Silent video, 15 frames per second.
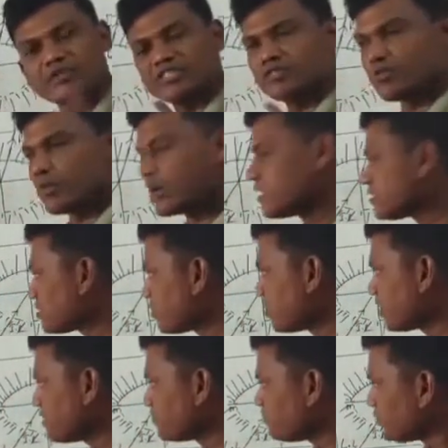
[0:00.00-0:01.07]
So means what is the
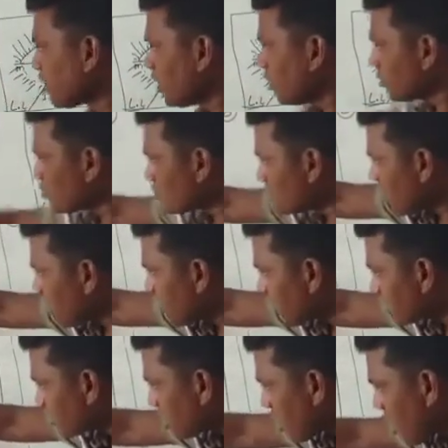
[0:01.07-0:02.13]
meaning? So the
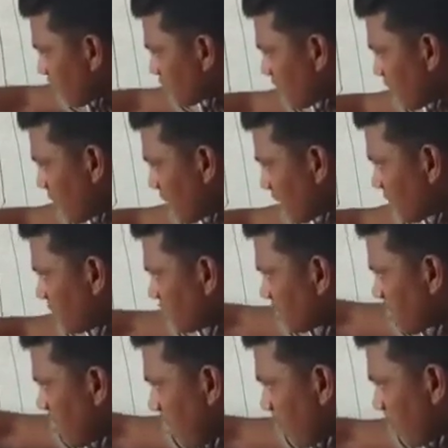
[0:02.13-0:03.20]
nature of the material
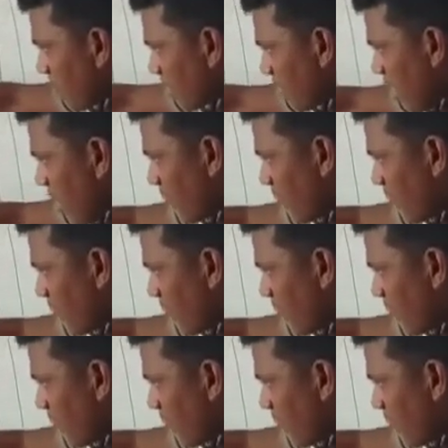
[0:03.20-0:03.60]
means copper,